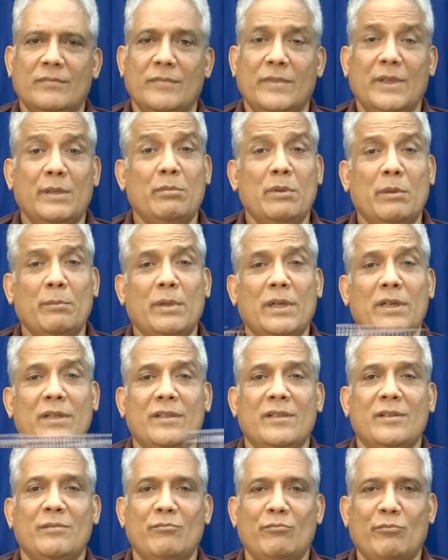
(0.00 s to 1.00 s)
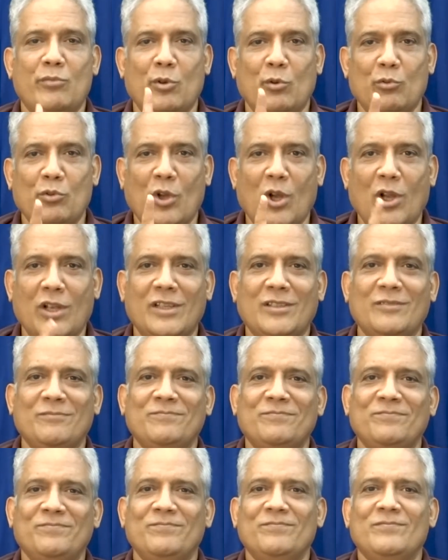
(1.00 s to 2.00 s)
Remember, ProTalk
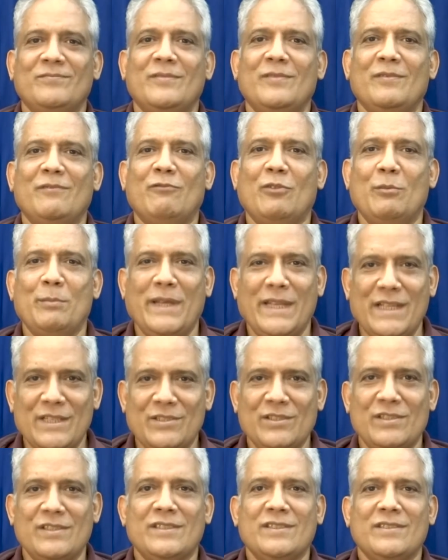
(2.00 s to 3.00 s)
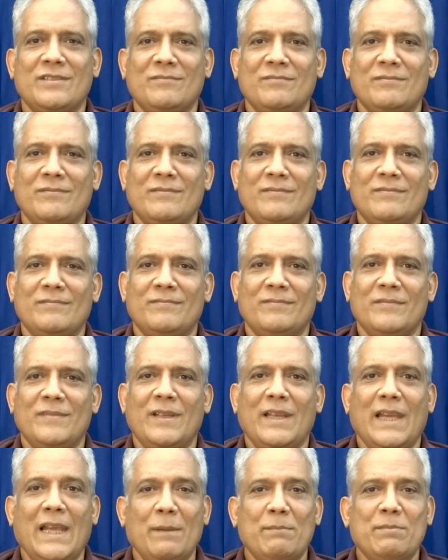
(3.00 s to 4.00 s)
for managers
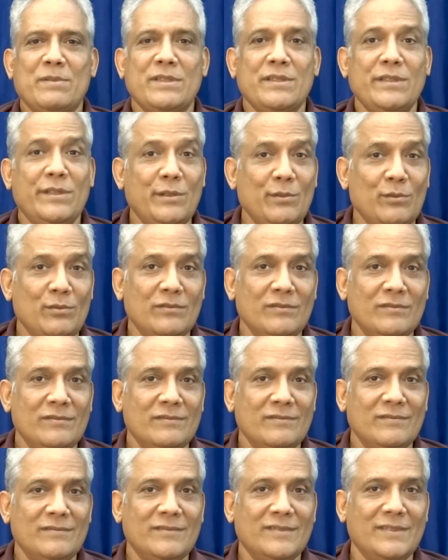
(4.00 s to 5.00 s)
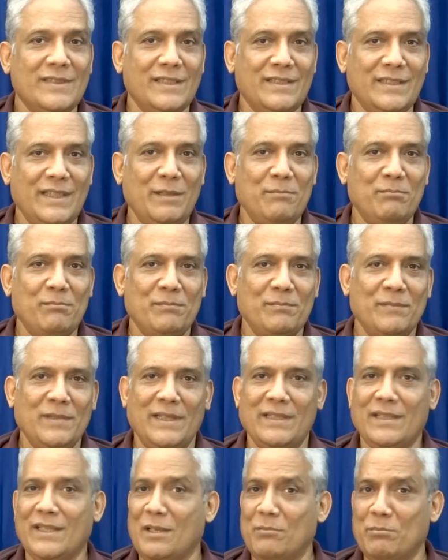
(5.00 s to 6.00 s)
helps you, the team,
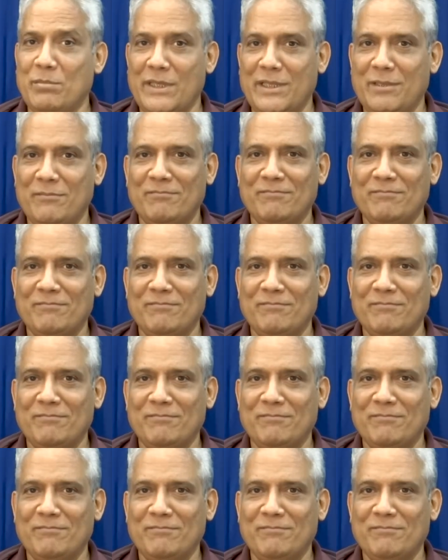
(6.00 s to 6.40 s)
and the company.